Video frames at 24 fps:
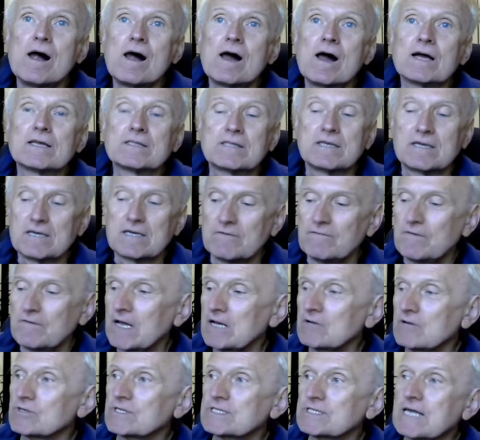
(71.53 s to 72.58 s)
I think I
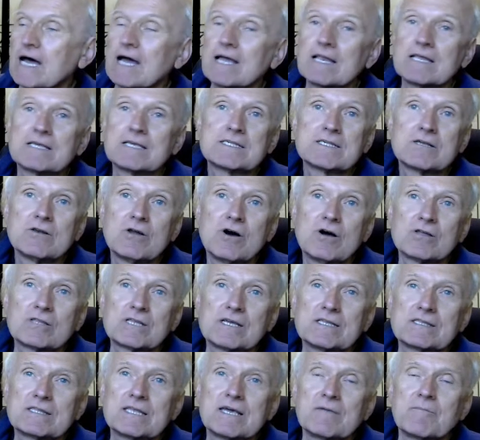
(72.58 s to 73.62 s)
value silence a lot.
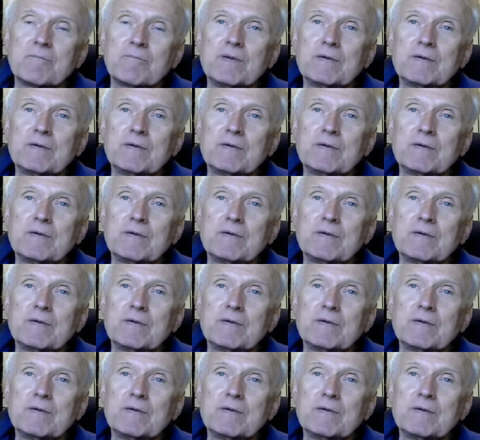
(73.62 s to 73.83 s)
I think